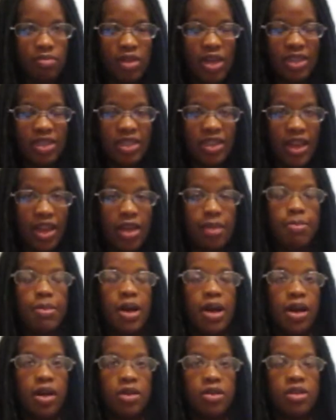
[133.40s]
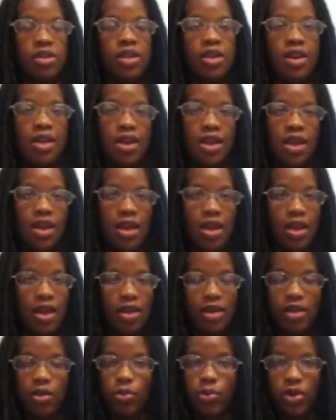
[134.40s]
I did 8 miles
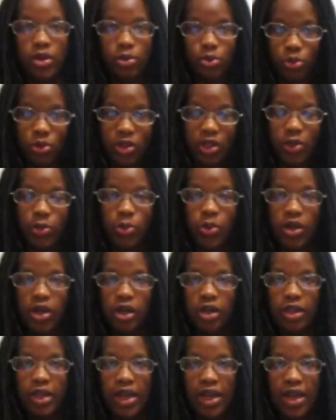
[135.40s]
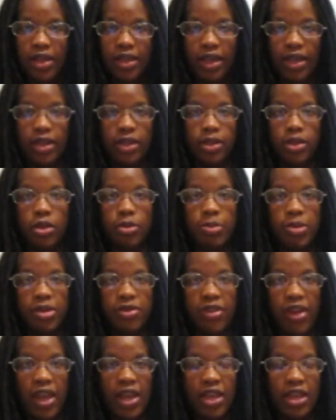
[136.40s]
and it went really well. I had like a little bit
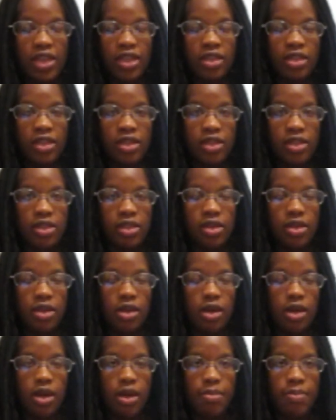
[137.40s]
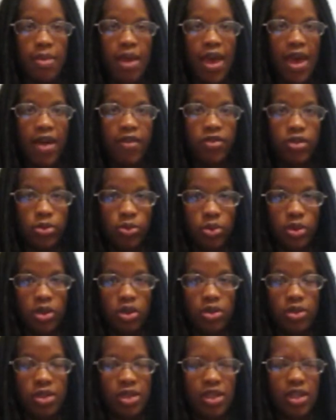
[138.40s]
of achiness
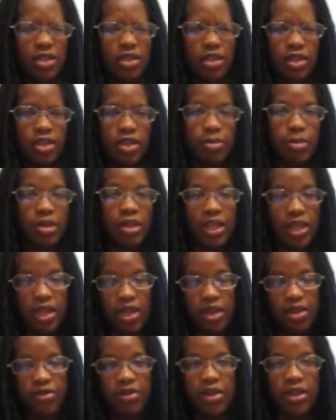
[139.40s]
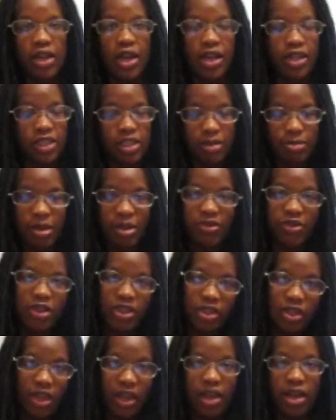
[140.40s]
afterwards, and I took some Aleve and I iced my
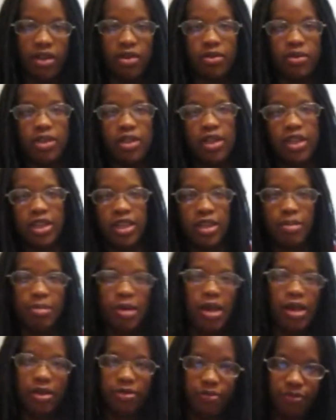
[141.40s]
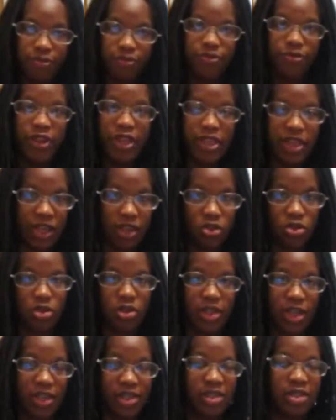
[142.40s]
feet down and I did my feet
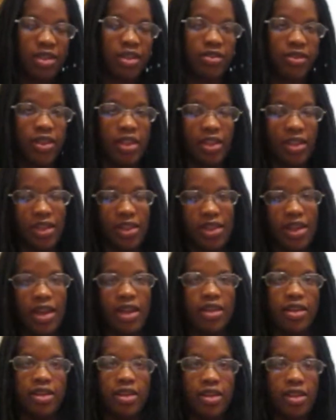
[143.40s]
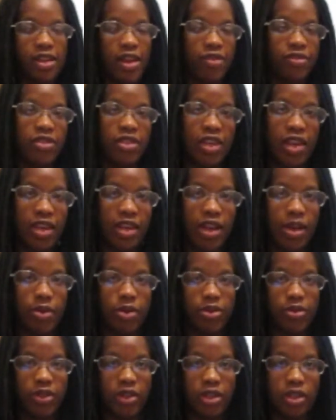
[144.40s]
exercises and everything like that, and then after that I
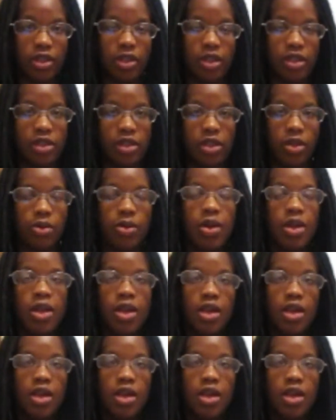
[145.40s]
was feeling good. So